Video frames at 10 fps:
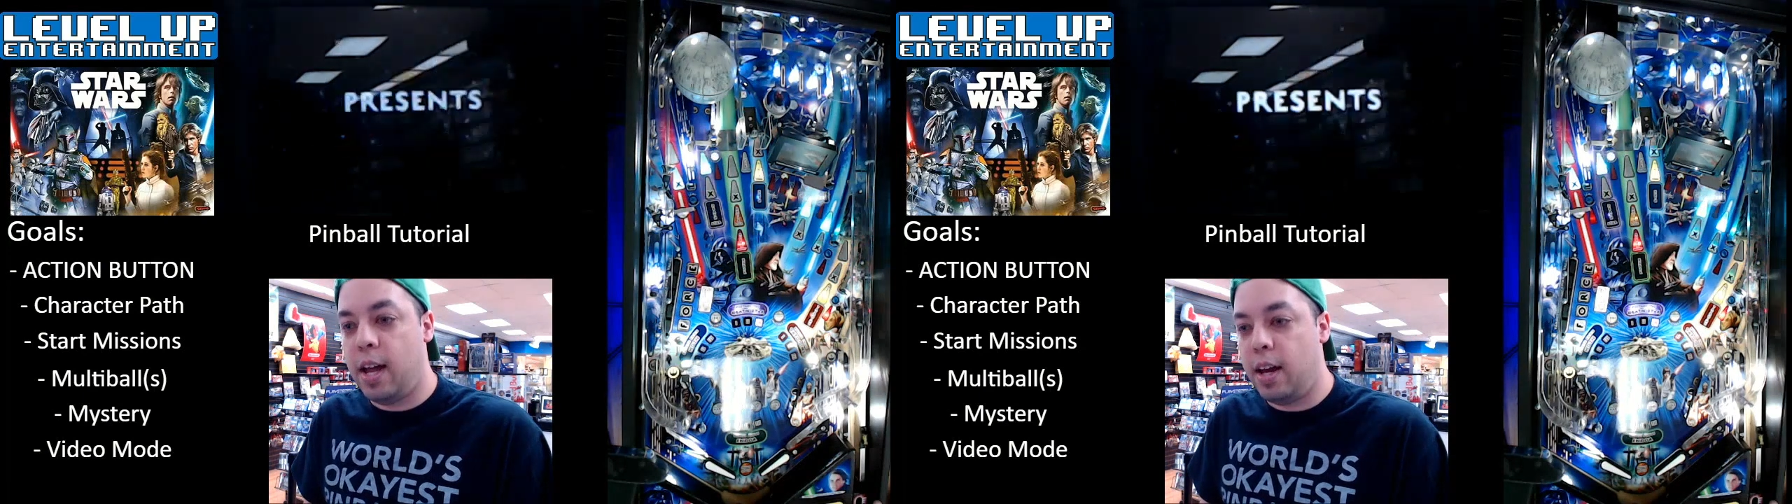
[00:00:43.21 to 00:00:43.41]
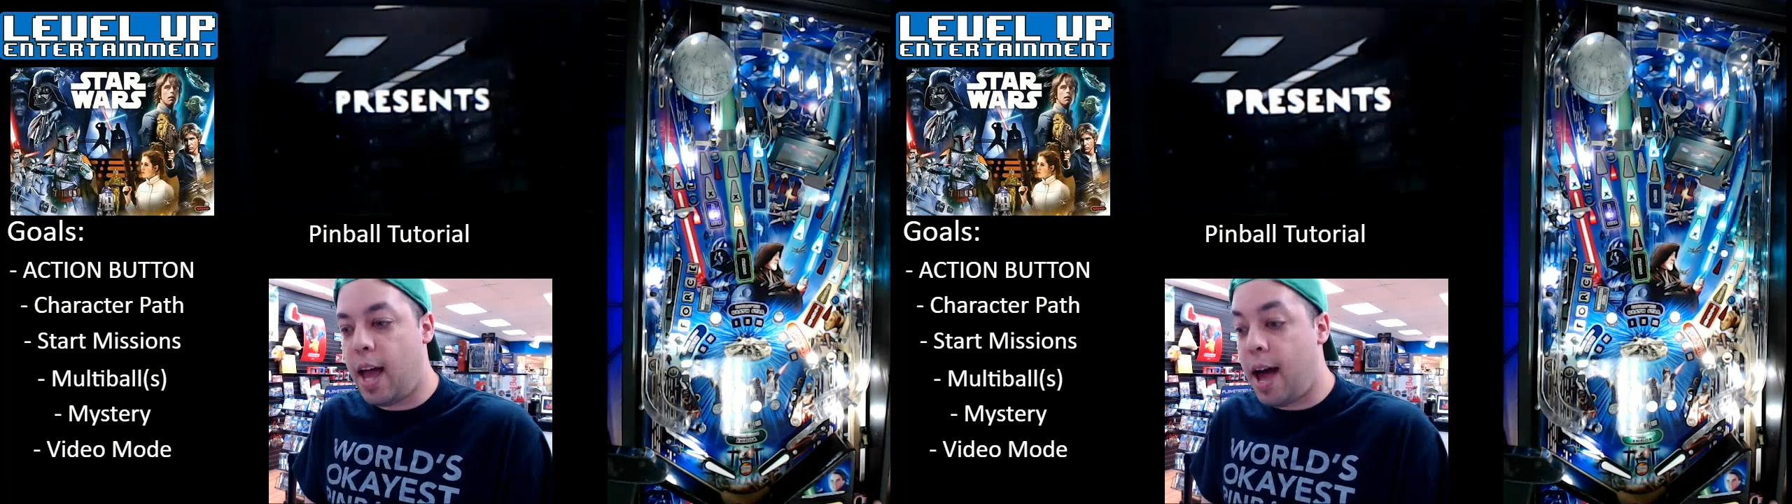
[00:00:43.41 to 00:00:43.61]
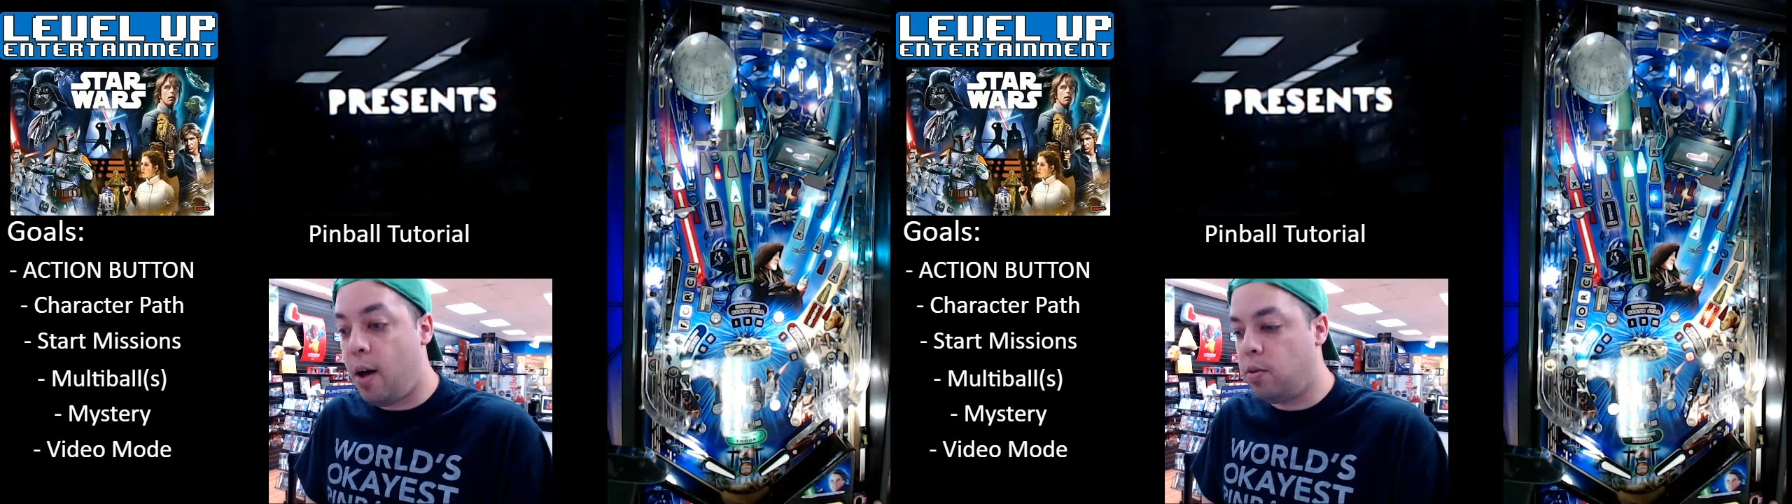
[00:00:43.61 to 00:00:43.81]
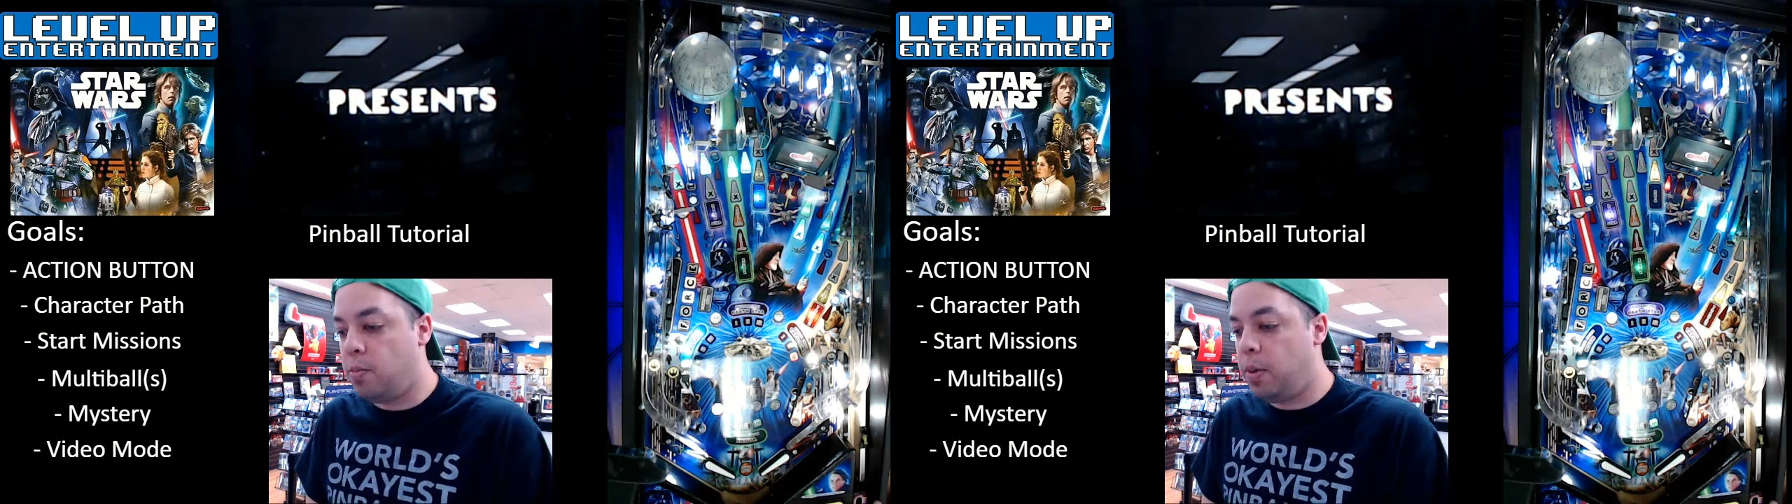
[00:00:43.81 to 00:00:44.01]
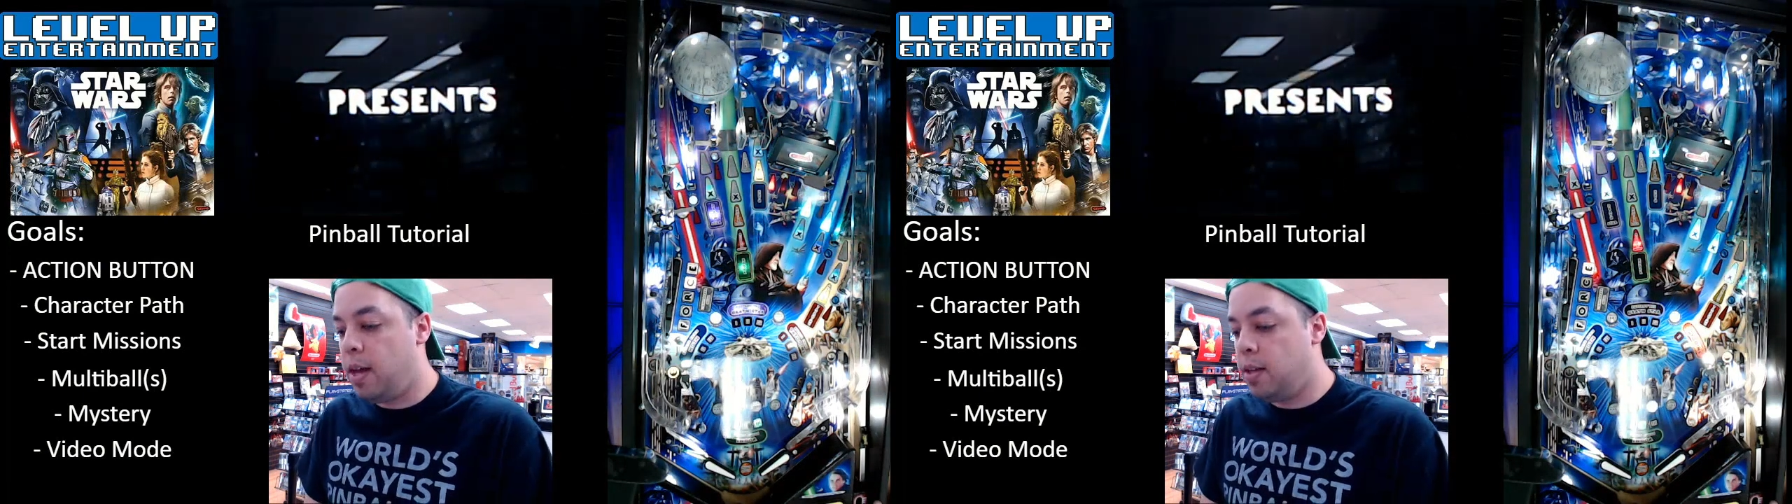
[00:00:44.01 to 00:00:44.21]
and how to
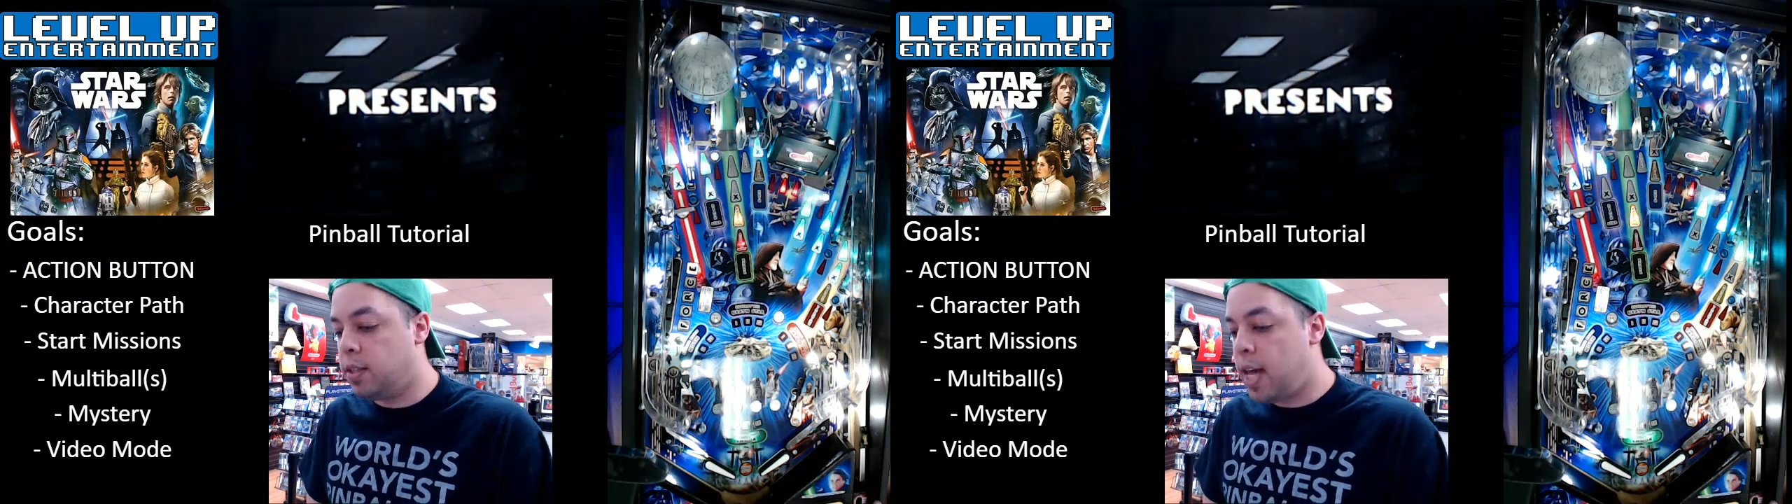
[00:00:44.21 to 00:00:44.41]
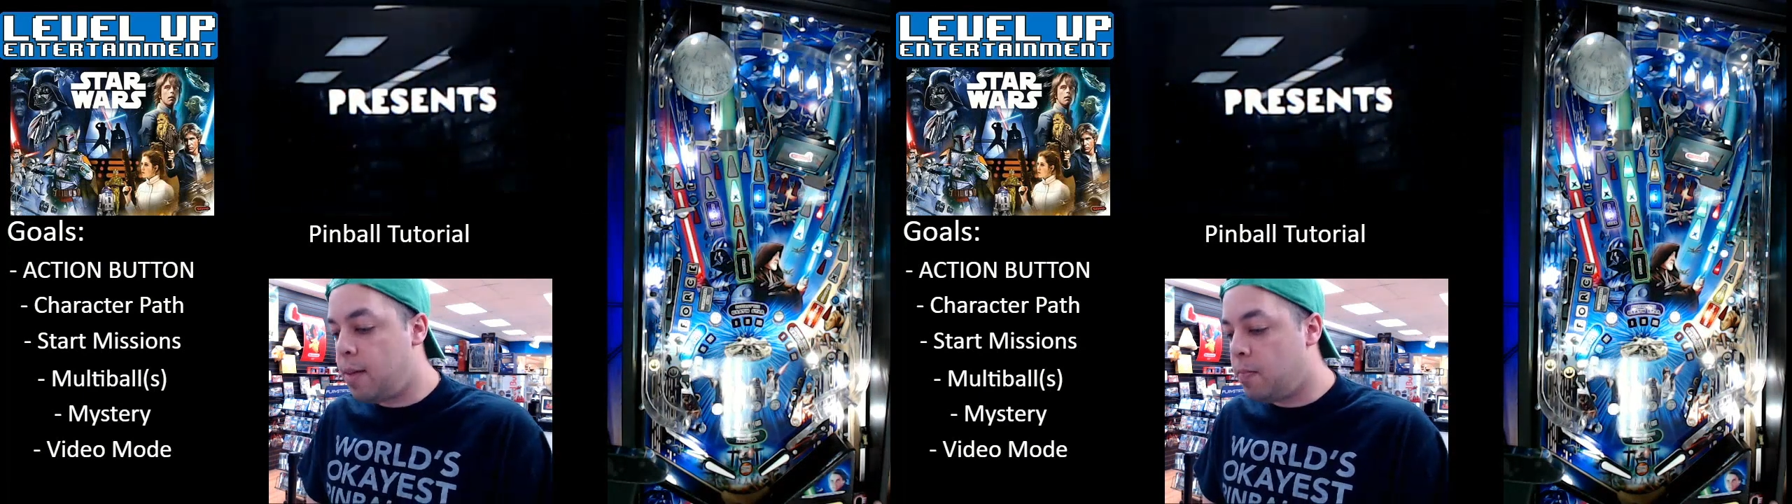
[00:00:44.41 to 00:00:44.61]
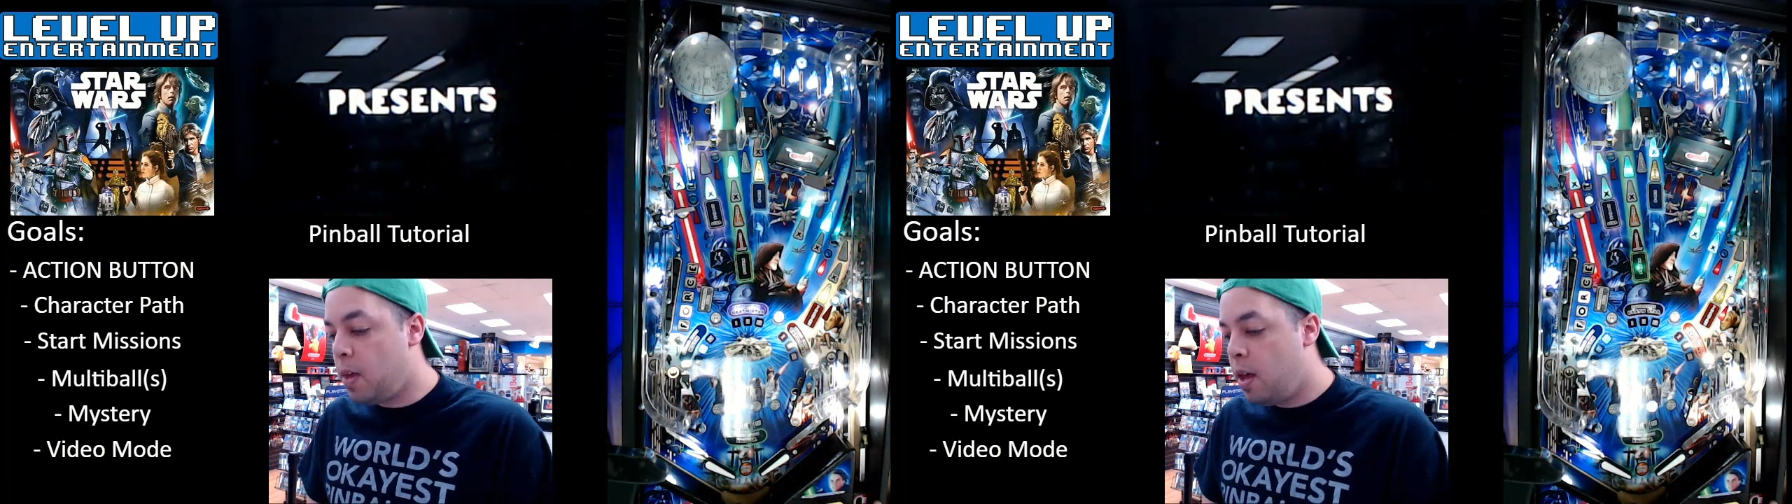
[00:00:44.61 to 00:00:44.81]
play this game.